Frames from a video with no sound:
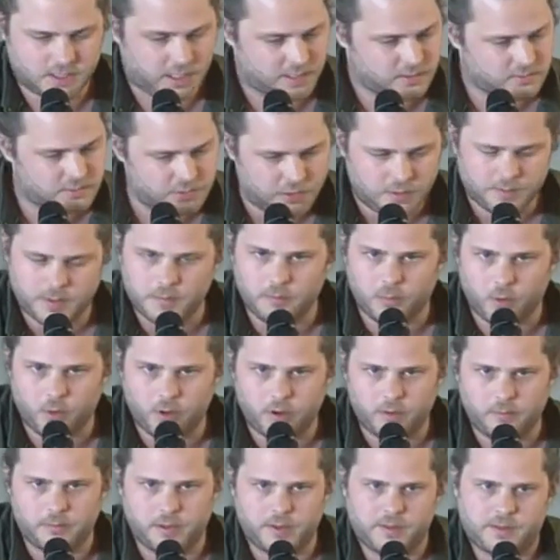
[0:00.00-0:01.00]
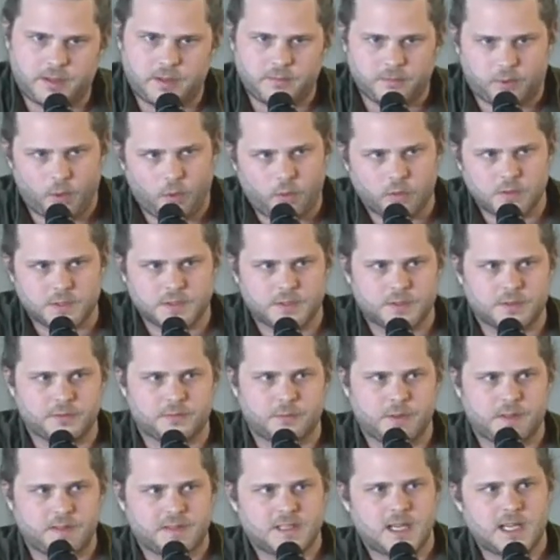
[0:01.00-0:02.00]
super important, but the importance
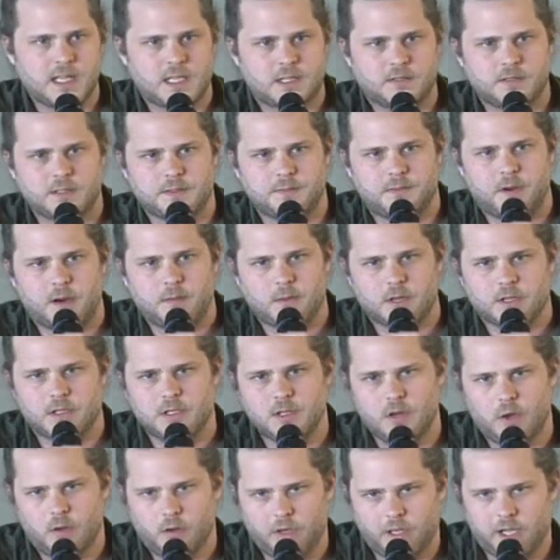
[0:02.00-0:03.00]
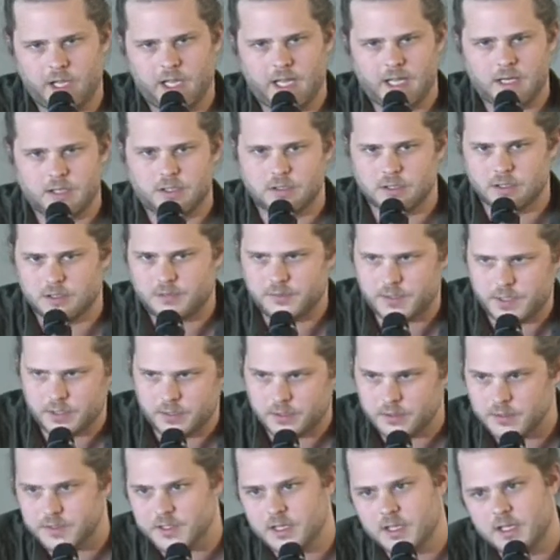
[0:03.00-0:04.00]
with data is very much not looking at just
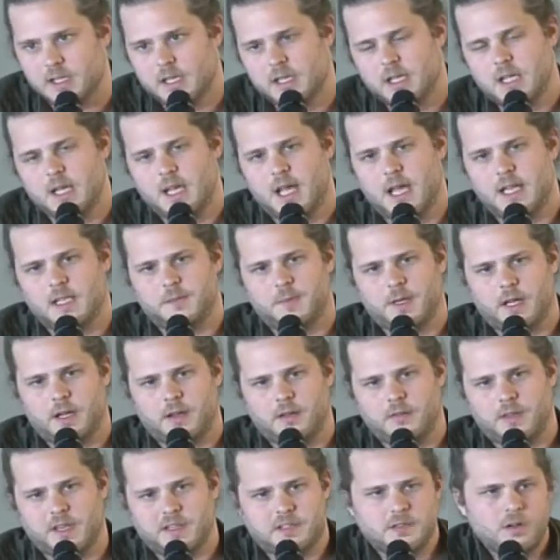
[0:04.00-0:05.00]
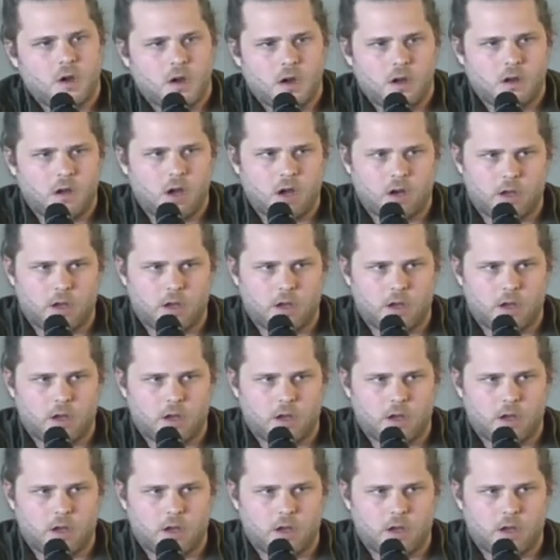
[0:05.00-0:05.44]
views. It's about, there's not